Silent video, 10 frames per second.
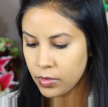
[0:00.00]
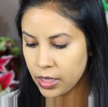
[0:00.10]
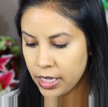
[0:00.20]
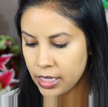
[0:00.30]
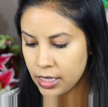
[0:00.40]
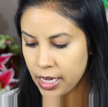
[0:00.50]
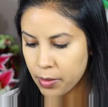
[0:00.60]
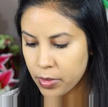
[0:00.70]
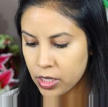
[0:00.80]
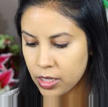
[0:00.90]
It doesn't take
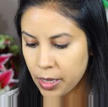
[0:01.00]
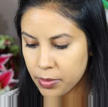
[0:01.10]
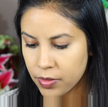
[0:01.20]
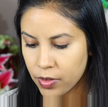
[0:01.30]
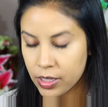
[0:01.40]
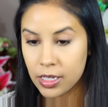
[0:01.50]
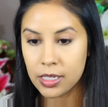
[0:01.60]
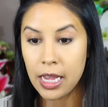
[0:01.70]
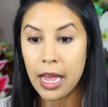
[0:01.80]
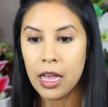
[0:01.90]
much time for it to
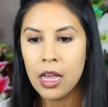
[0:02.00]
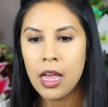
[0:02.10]
set.